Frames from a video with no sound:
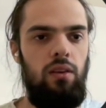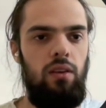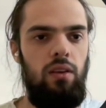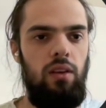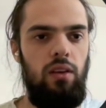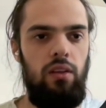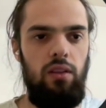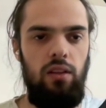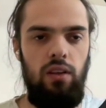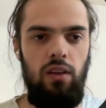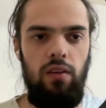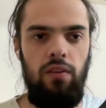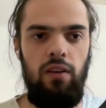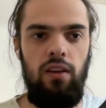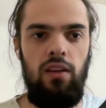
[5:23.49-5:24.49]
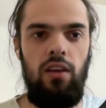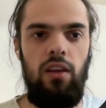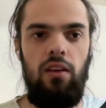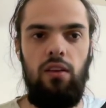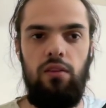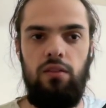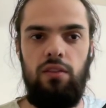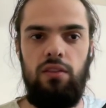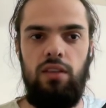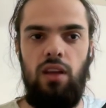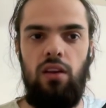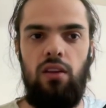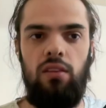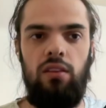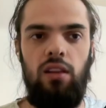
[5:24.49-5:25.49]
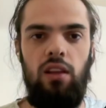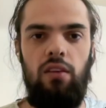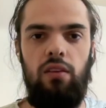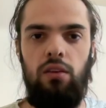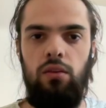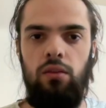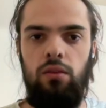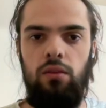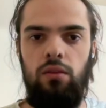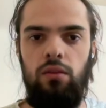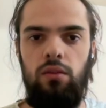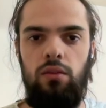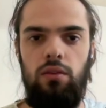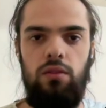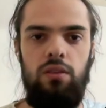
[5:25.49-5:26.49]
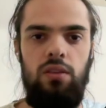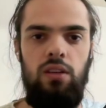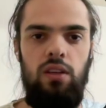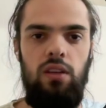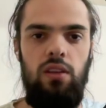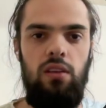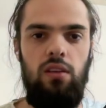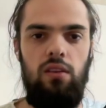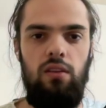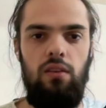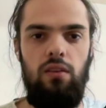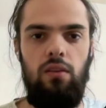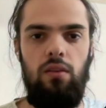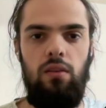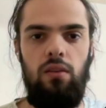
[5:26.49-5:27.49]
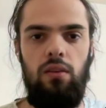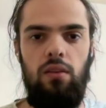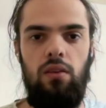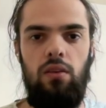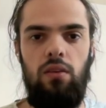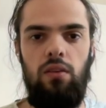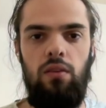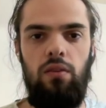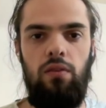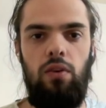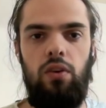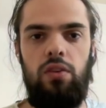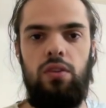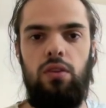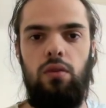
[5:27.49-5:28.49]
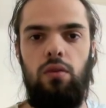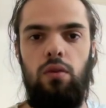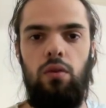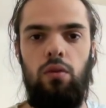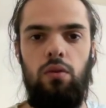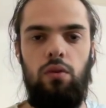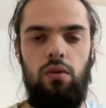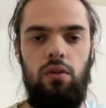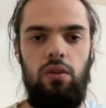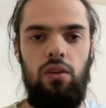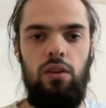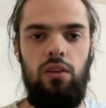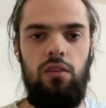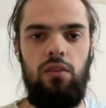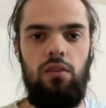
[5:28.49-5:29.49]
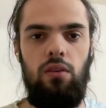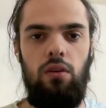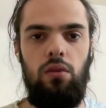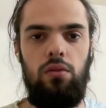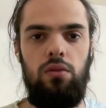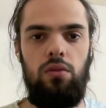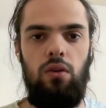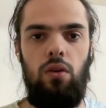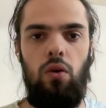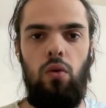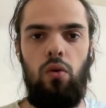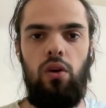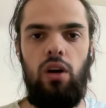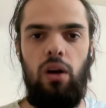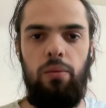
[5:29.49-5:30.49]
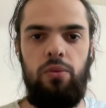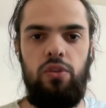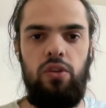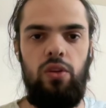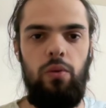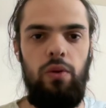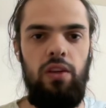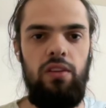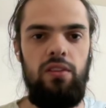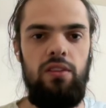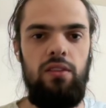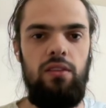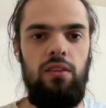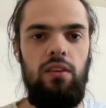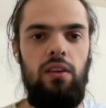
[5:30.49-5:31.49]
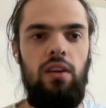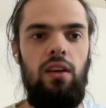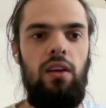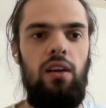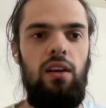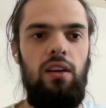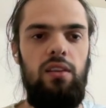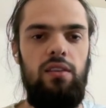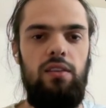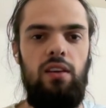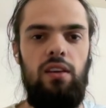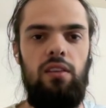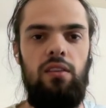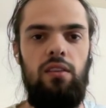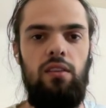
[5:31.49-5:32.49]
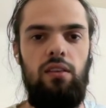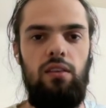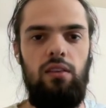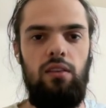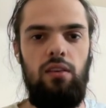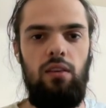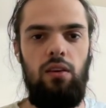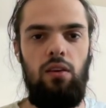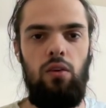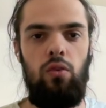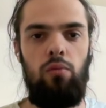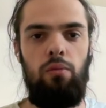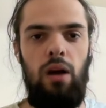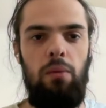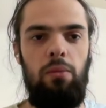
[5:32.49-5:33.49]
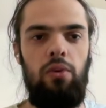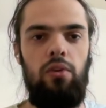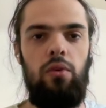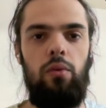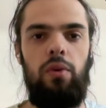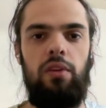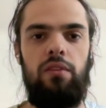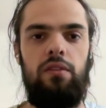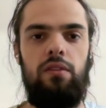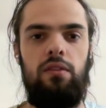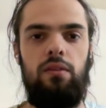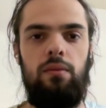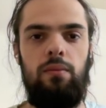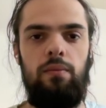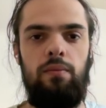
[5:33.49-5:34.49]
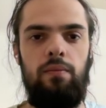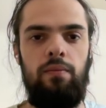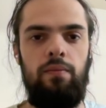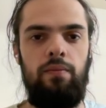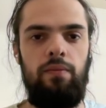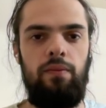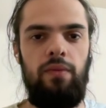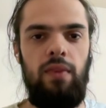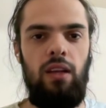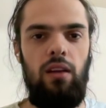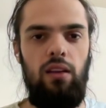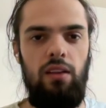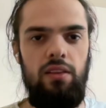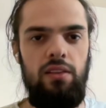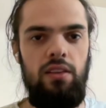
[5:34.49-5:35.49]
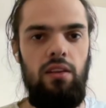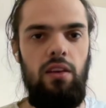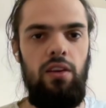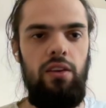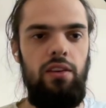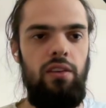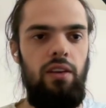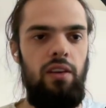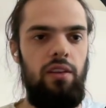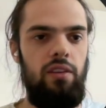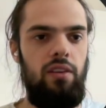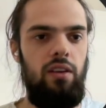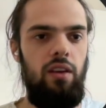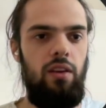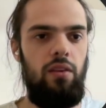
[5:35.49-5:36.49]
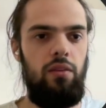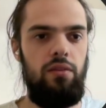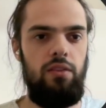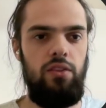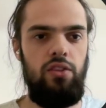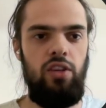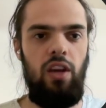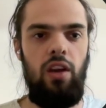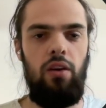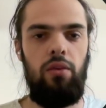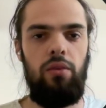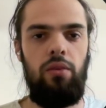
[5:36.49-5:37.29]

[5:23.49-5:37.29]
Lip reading: And if I click on the second level, you see, first of all, it goes all capture events and then all bubble events. Let's clear it and click on the child.